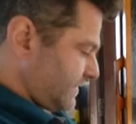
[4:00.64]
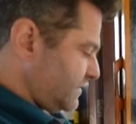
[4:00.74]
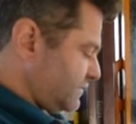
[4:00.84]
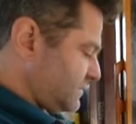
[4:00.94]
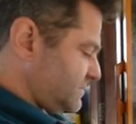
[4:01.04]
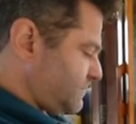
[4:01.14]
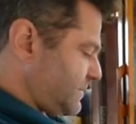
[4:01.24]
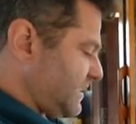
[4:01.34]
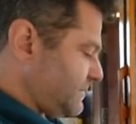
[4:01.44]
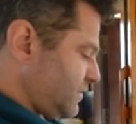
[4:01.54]
And that's to
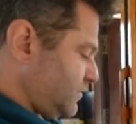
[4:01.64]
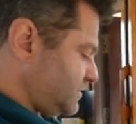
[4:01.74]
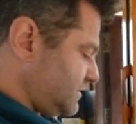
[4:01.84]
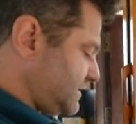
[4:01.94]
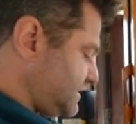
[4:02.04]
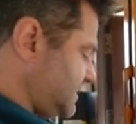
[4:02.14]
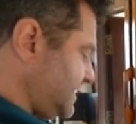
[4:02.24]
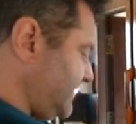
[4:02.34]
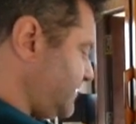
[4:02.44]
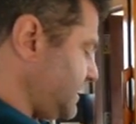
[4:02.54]
pay them out, and that's to
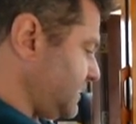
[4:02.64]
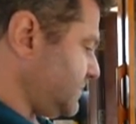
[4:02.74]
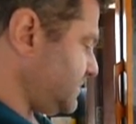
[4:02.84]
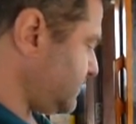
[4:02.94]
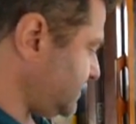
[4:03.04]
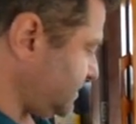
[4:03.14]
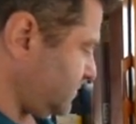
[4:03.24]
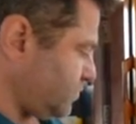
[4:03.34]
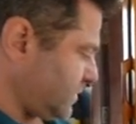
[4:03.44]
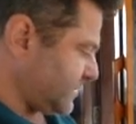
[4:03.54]
heave them in.
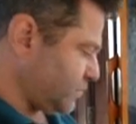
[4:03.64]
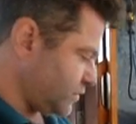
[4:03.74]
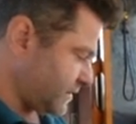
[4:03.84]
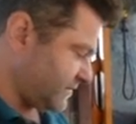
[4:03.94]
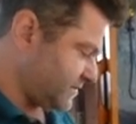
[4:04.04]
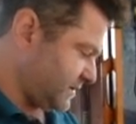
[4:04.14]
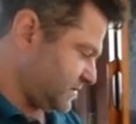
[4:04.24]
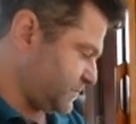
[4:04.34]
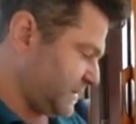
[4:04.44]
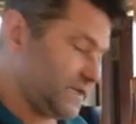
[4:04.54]
And we can work the
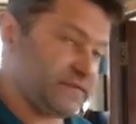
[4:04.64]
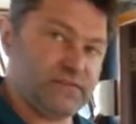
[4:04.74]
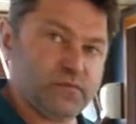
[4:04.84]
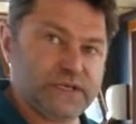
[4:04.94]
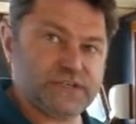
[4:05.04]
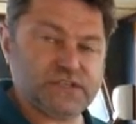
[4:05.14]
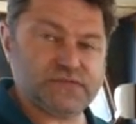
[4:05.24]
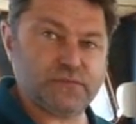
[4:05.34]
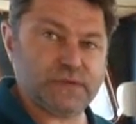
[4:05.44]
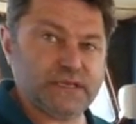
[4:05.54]
speed of the winches
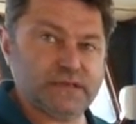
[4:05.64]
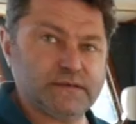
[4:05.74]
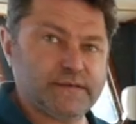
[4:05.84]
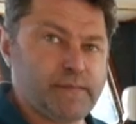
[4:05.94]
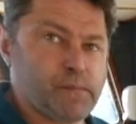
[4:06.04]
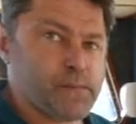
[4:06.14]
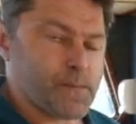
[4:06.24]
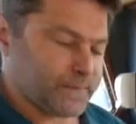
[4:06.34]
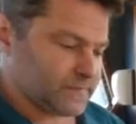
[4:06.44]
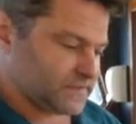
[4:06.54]
from here
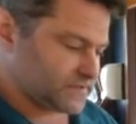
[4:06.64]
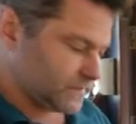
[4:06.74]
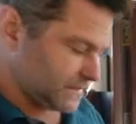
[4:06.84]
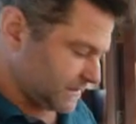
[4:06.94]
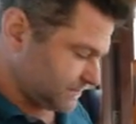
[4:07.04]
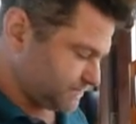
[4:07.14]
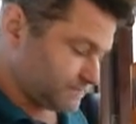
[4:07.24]
as well.